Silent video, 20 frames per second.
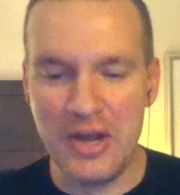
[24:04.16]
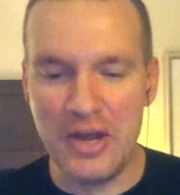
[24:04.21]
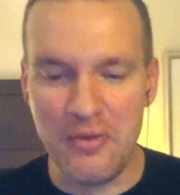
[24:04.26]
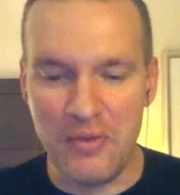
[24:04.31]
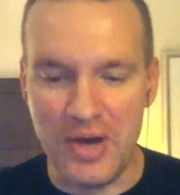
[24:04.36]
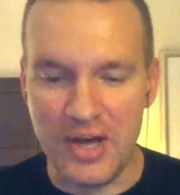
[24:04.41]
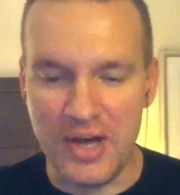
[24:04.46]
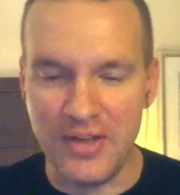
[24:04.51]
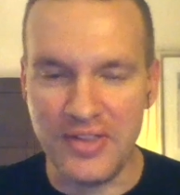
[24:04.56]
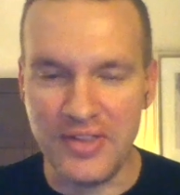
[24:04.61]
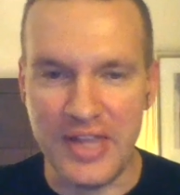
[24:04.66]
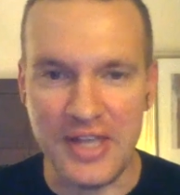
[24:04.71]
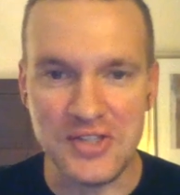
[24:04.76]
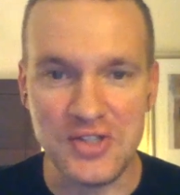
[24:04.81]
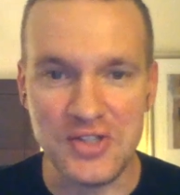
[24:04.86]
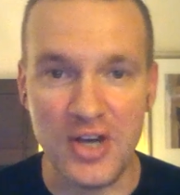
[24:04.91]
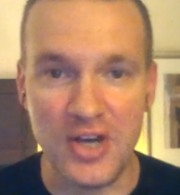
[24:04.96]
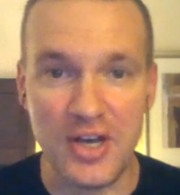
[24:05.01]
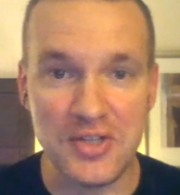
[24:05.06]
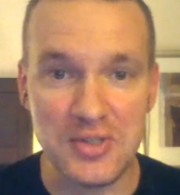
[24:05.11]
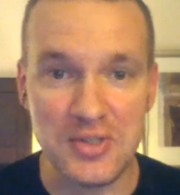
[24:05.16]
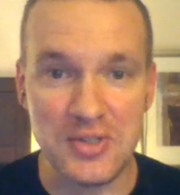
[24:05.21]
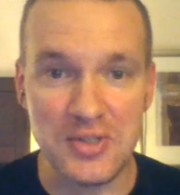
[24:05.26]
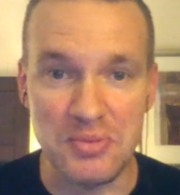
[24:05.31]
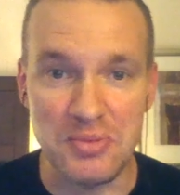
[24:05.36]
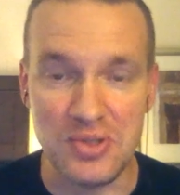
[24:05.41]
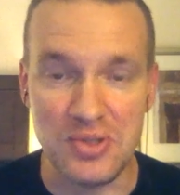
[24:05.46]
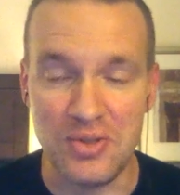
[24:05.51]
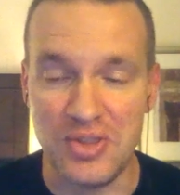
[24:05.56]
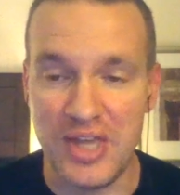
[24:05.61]
well, that's awesome.
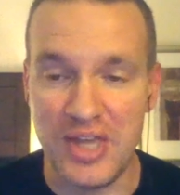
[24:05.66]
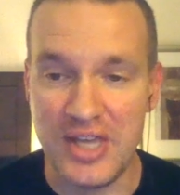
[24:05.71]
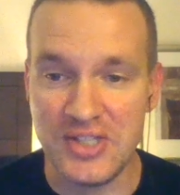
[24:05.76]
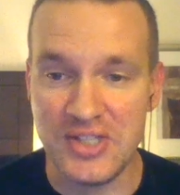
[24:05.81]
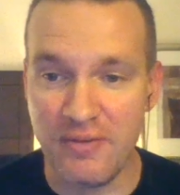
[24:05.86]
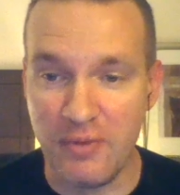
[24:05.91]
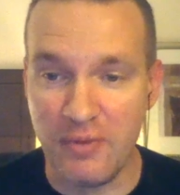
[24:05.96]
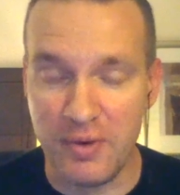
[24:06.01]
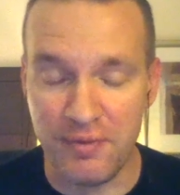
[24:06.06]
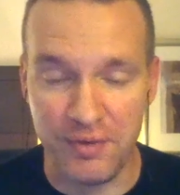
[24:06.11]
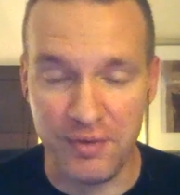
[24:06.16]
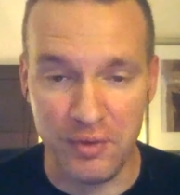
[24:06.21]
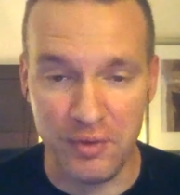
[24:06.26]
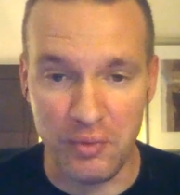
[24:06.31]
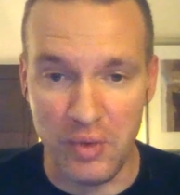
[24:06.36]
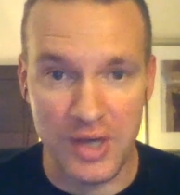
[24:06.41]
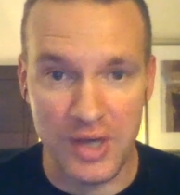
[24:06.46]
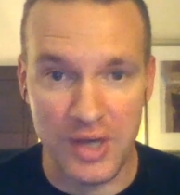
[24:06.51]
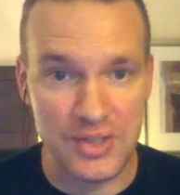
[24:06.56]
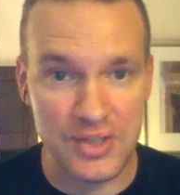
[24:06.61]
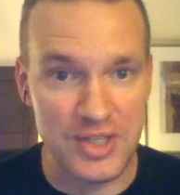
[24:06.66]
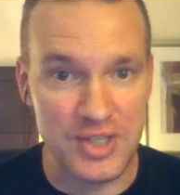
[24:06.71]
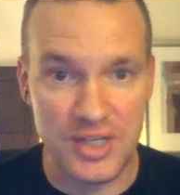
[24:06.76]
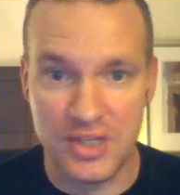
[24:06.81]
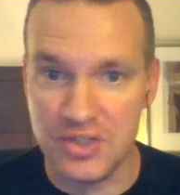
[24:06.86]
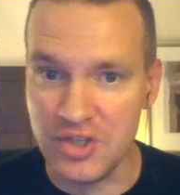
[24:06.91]
So thanks everyone for watching.